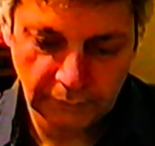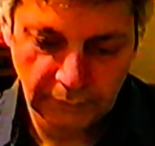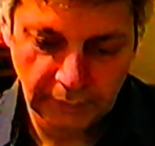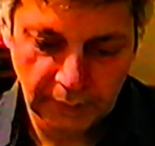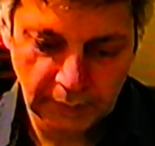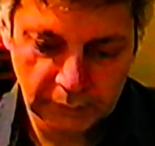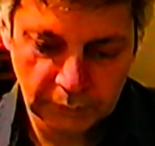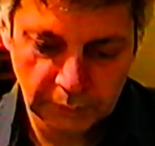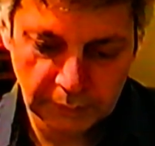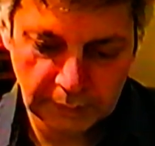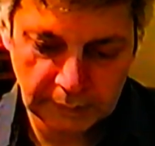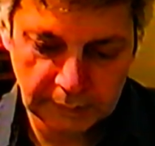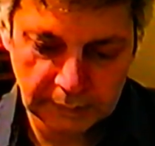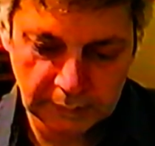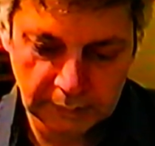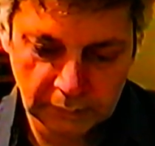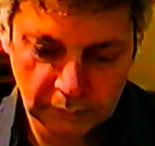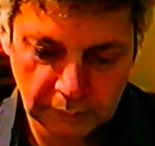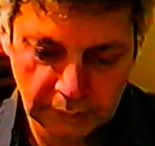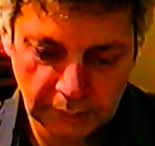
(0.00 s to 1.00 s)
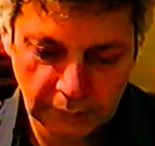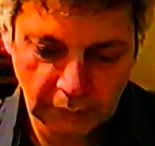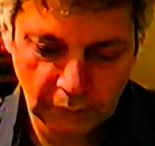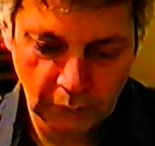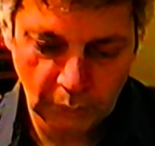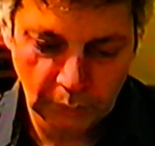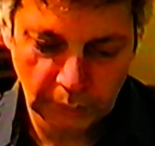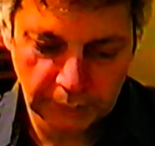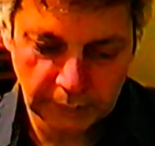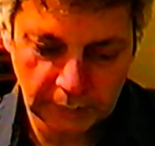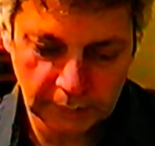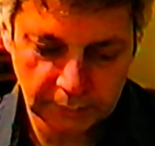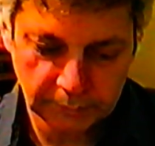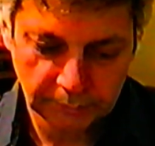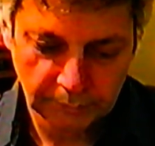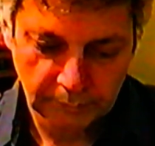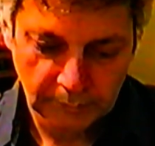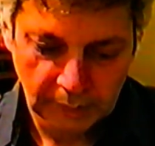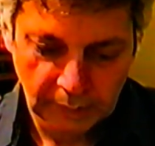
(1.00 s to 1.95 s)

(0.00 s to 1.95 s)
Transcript: failed to, de to decode it